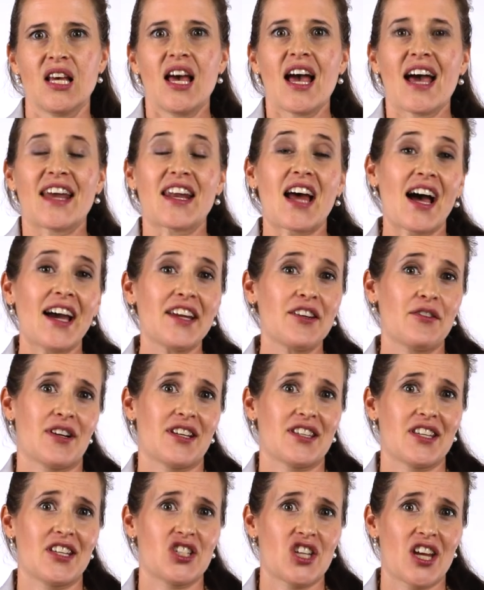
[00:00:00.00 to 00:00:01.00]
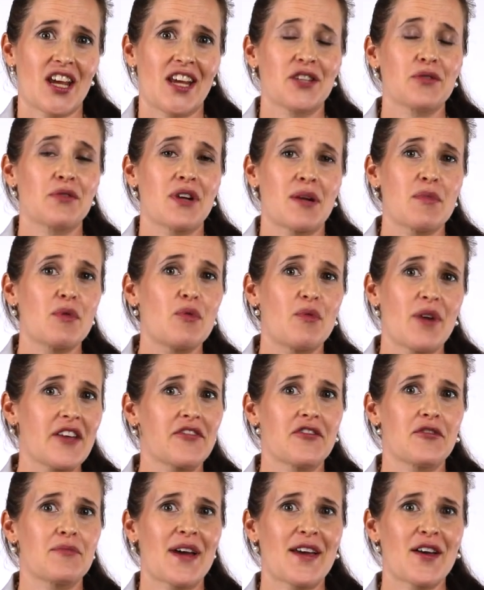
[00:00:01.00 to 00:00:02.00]
And I notice a change when I'm away
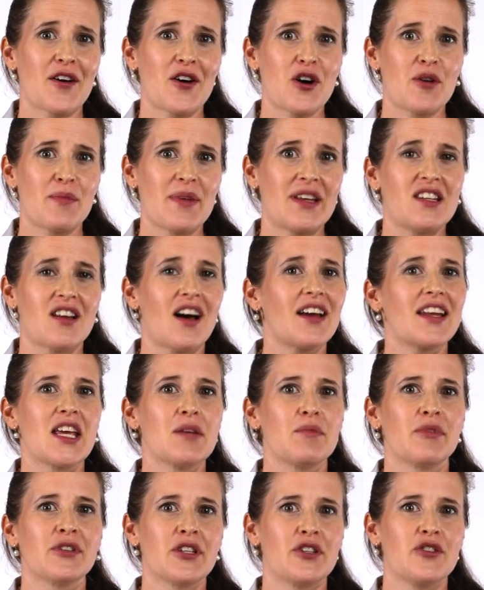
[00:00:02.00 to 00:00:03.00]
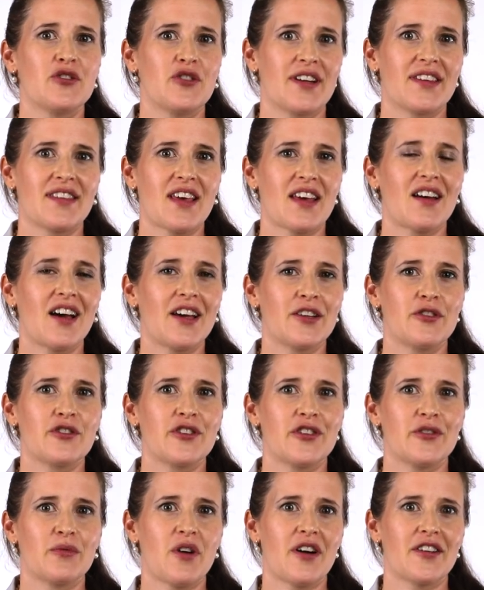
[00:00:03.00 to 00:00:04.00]
from my home and not able to drink that
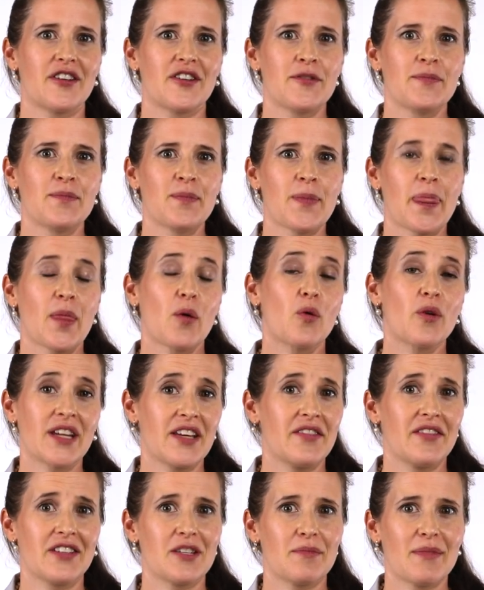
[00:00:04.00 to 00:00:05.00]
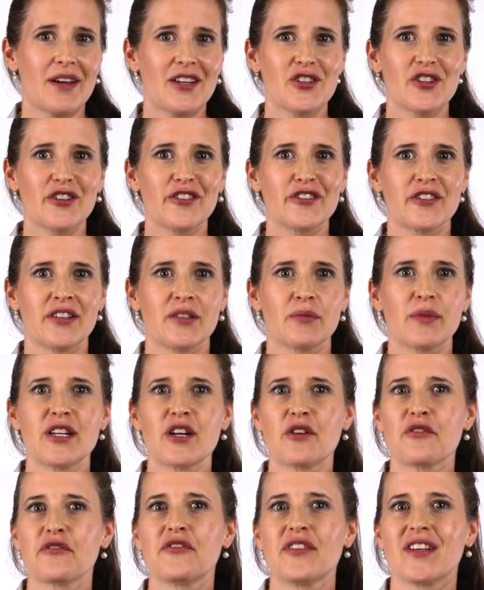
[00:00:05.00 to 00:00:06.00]
hydrogen water or give it to my children. We
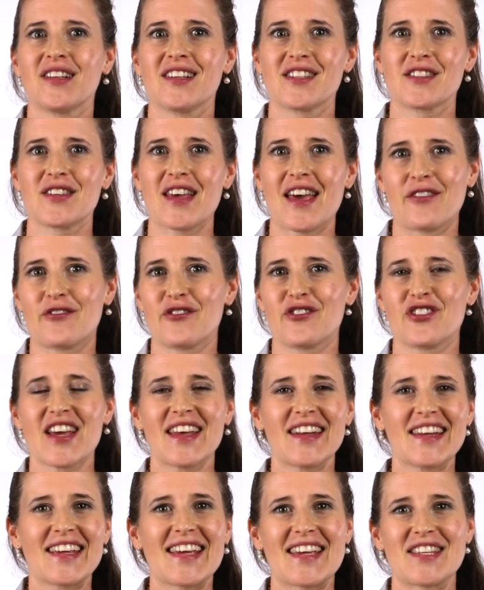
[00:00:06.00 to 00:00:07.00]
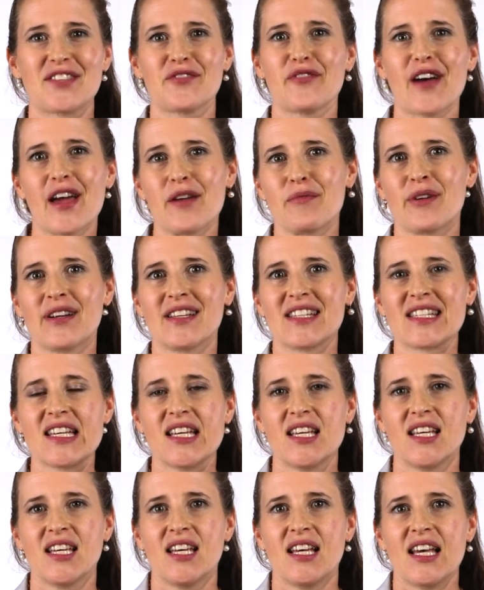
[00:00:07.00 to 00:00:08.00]
don't feel as energetic, as vibrant,
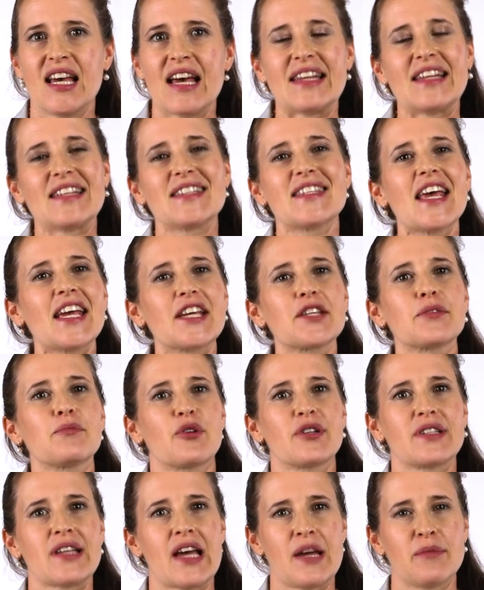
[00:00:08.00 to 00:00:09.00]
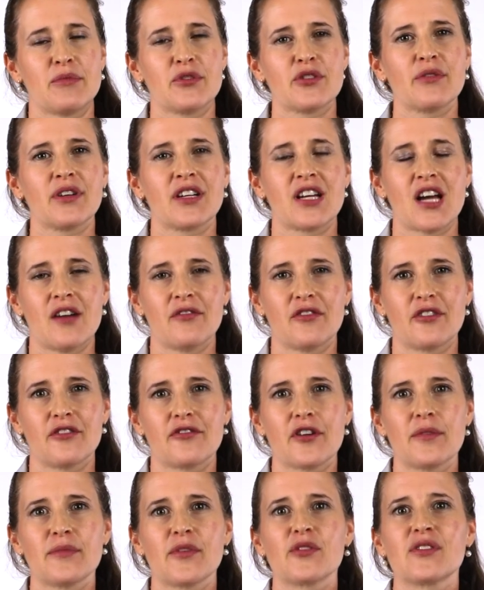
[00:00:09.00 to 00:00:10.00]
and it takes more time to recover
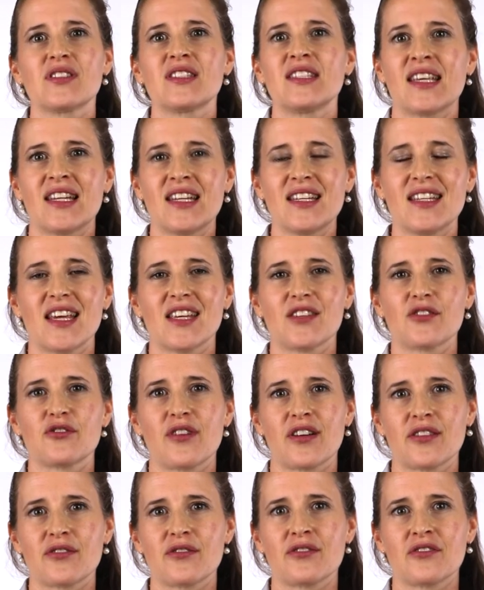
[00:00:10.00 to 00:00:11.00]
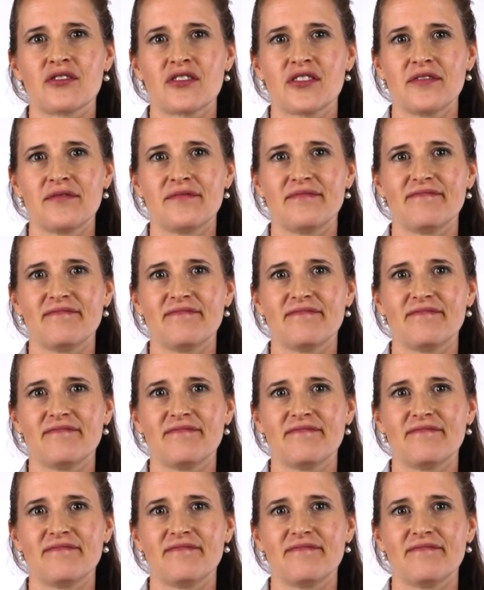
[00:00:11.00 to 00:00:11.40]
from those day-to-day stressors.